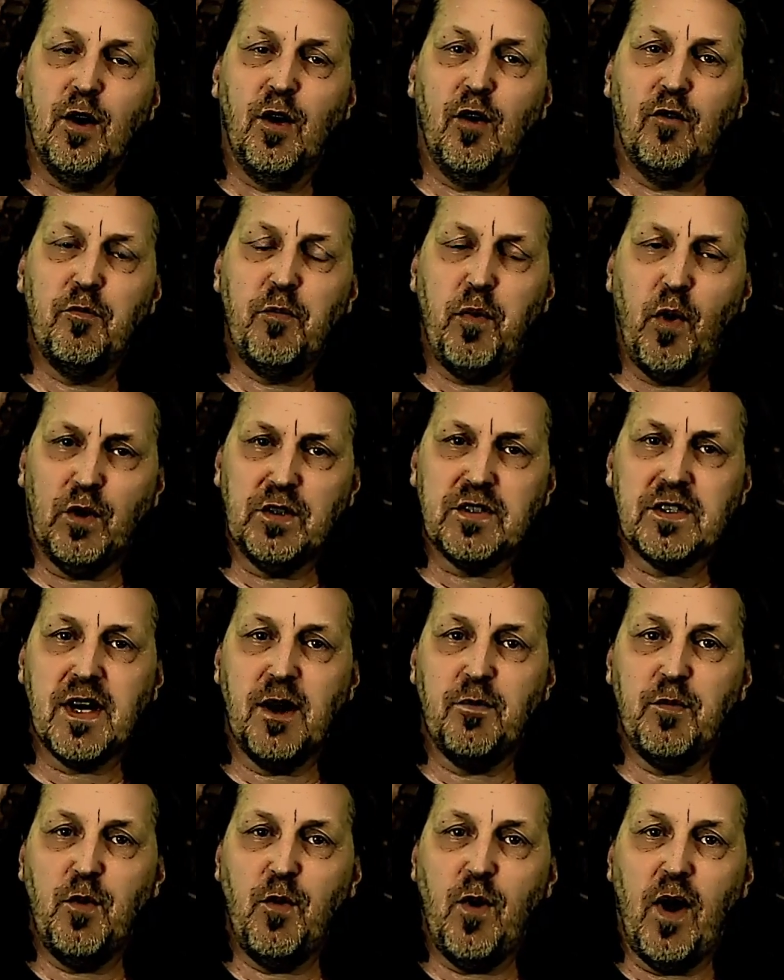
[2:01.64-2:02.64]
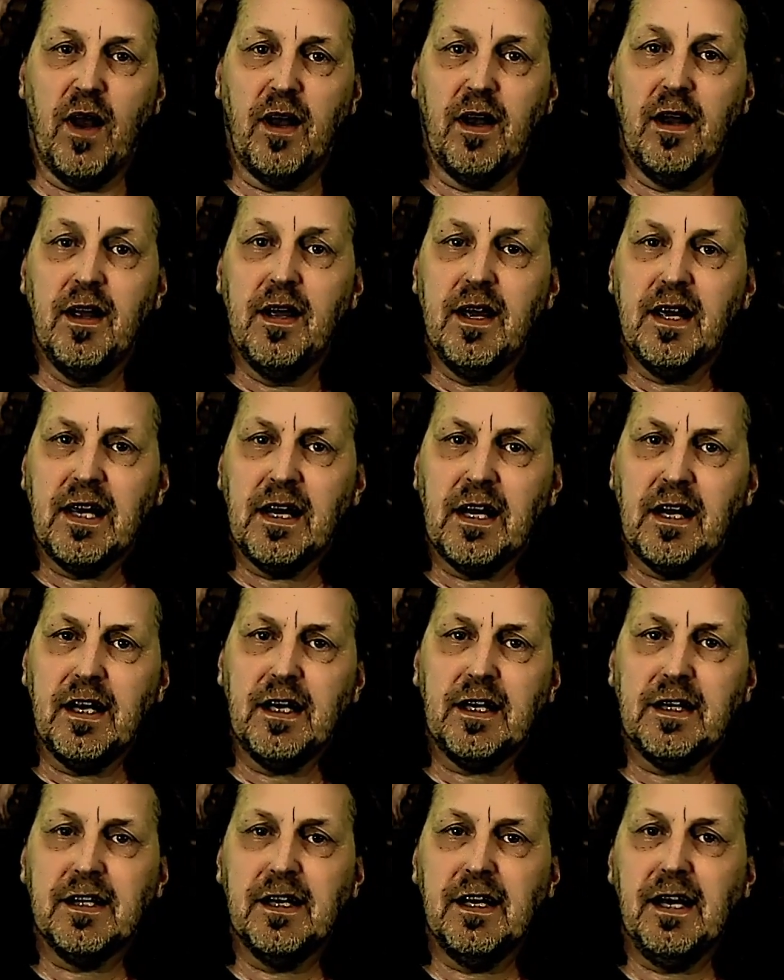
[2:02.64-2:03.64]
of box number 1.
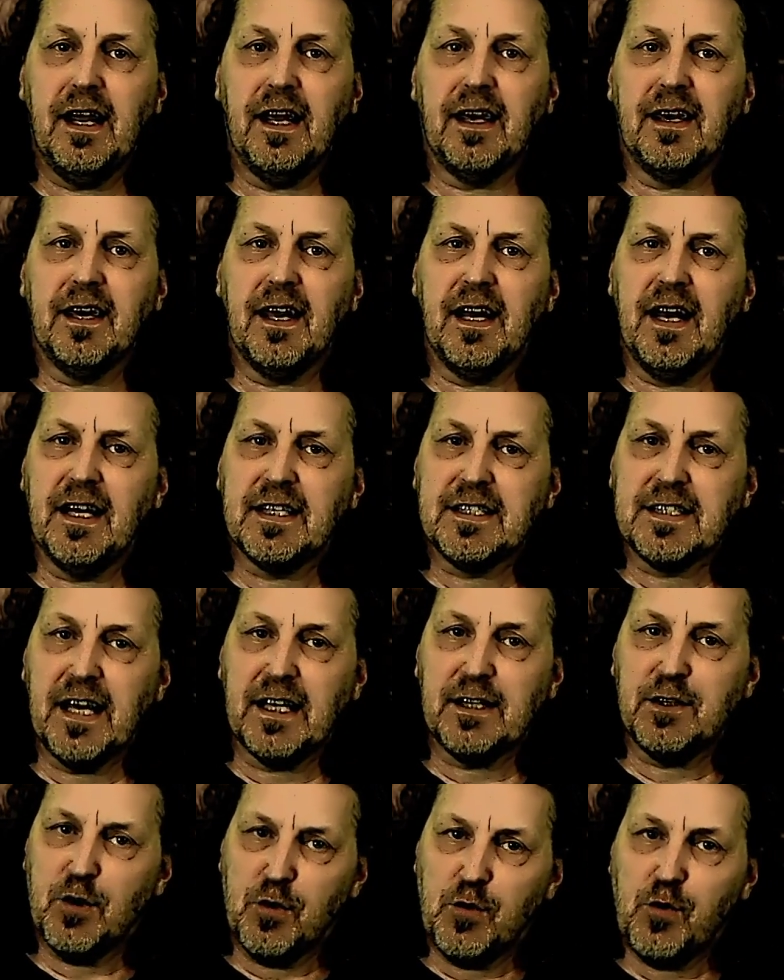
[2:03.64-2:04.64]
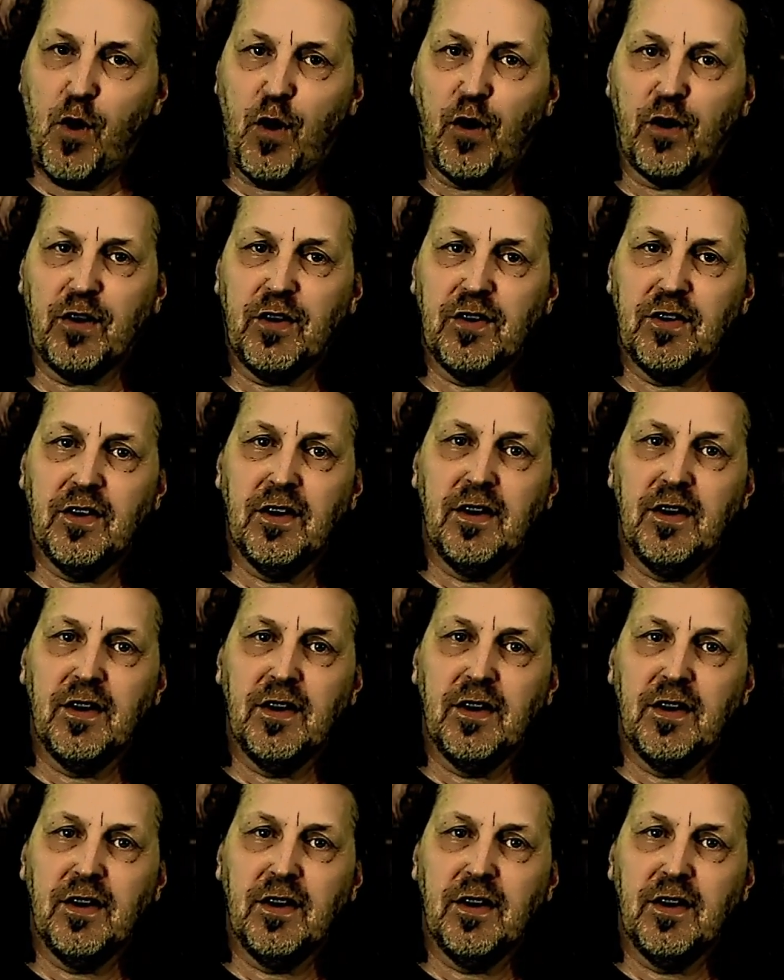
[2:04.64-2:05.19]
Click the link and let's get to work.